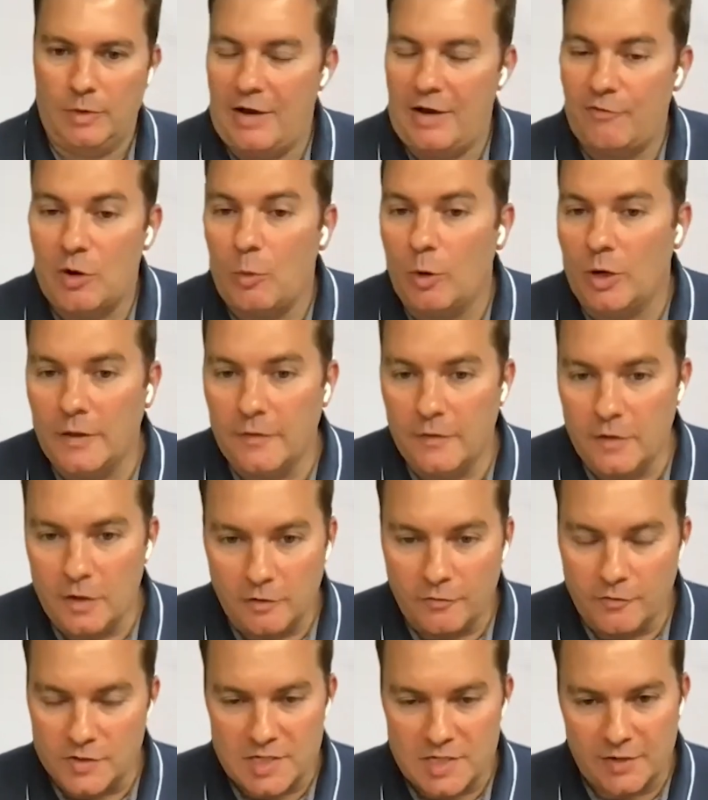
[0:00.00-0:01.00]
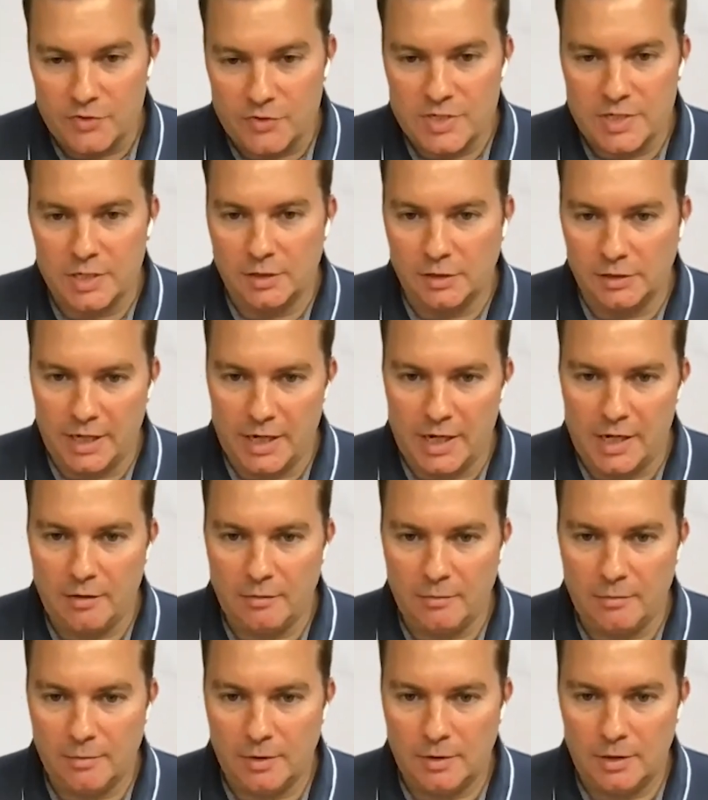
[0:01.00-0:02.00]
everyone in the office every single
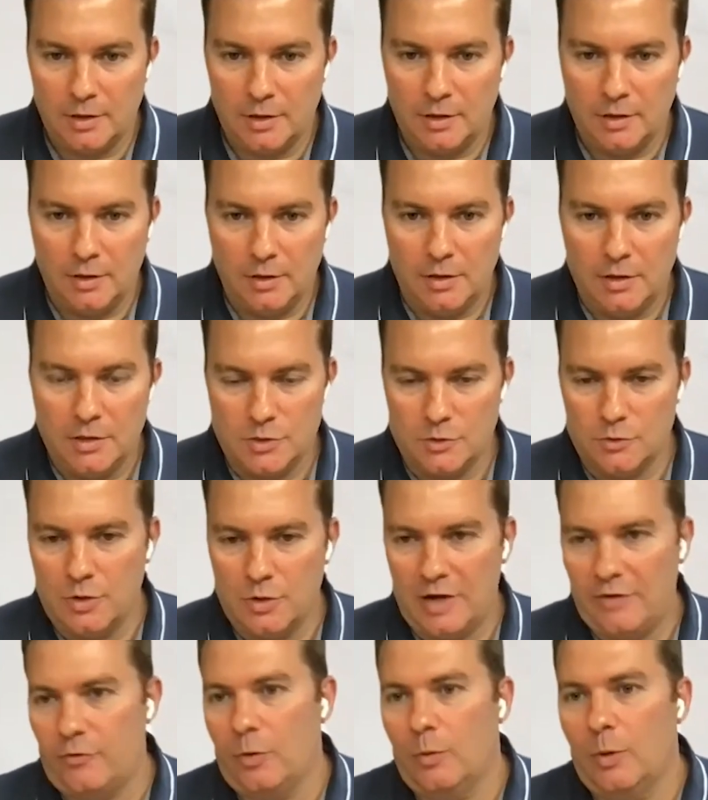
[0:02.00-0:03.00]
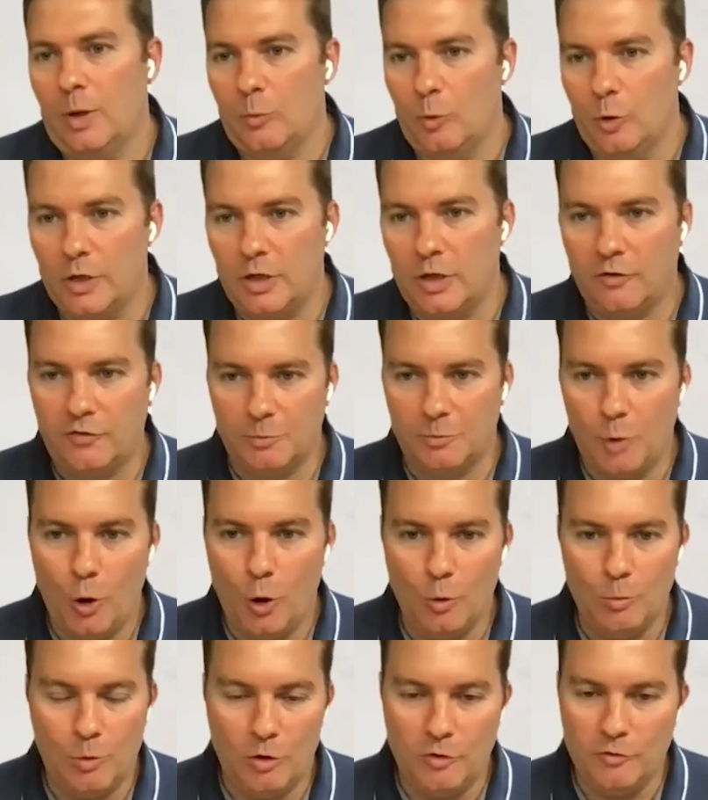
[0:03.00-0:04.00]
day to everyone working from
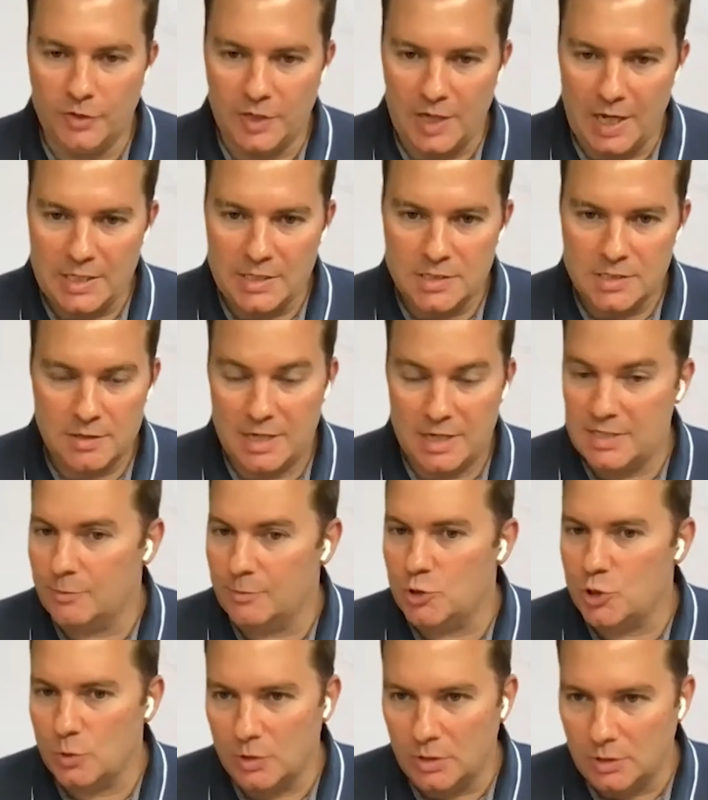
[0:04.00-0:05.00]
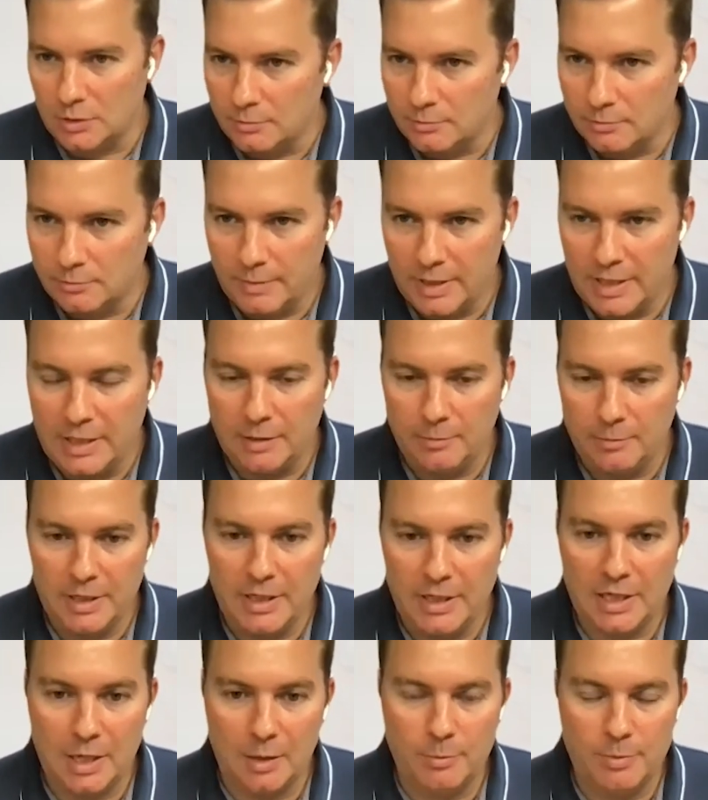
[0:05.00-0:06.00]
home overnight, as I'm sure
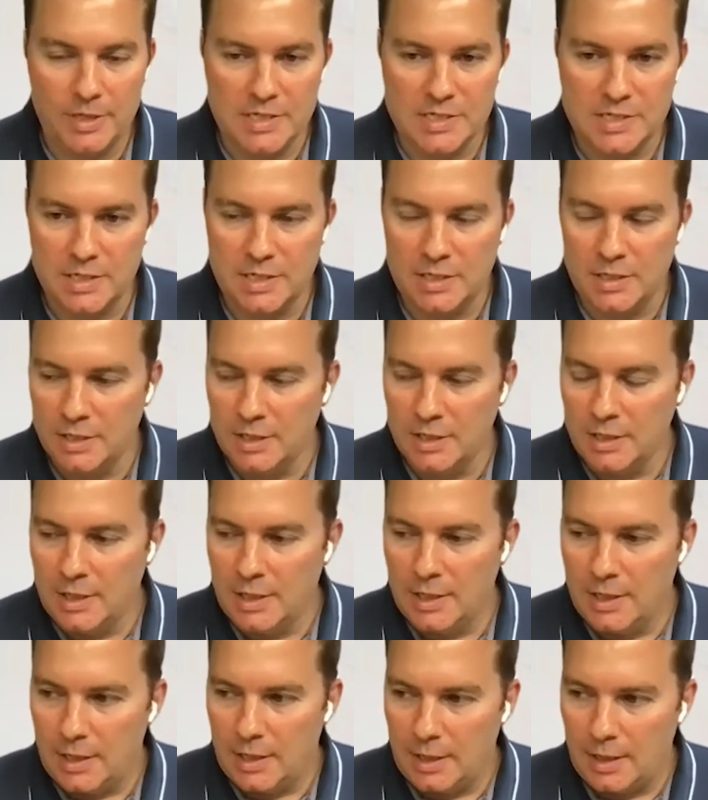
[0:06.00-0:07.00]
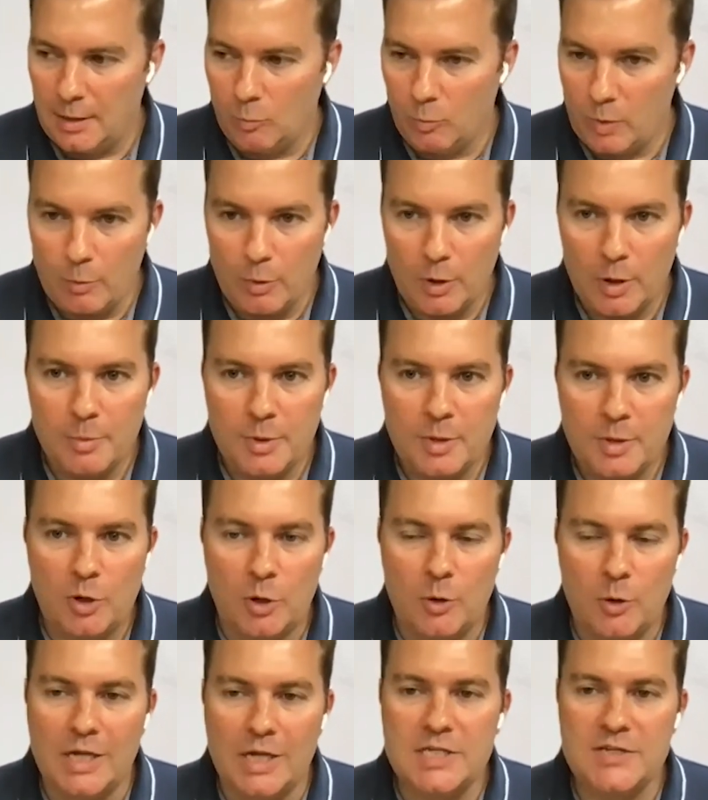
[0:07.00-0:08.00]
many companies did. We were a bit
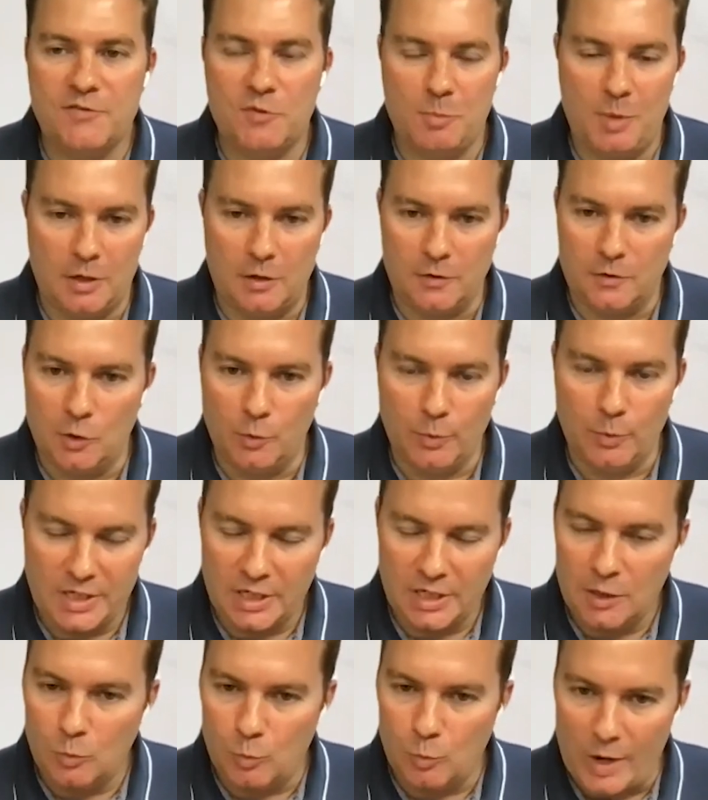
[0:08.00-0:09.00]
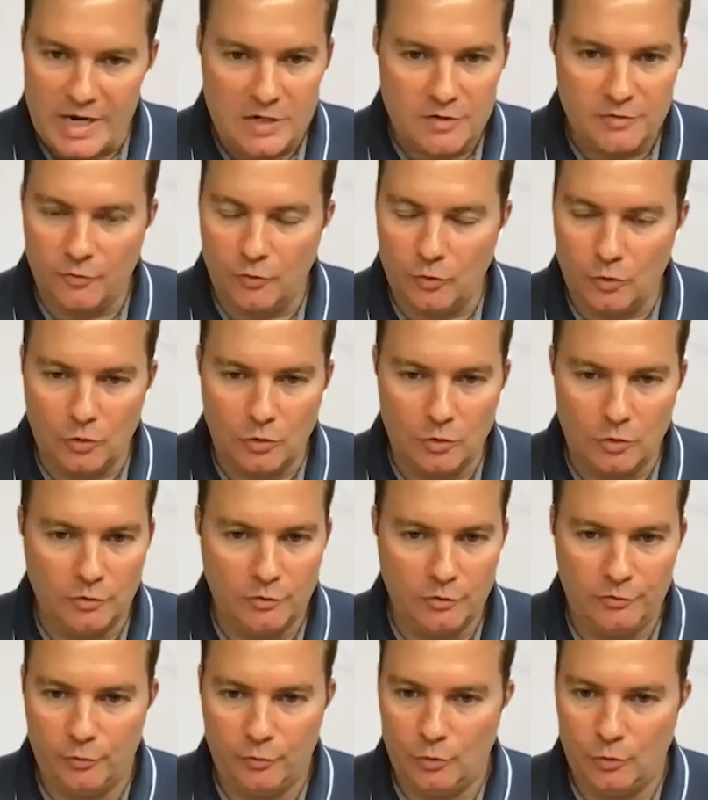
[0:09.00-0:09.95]
proactive about it, though. We didn't wait for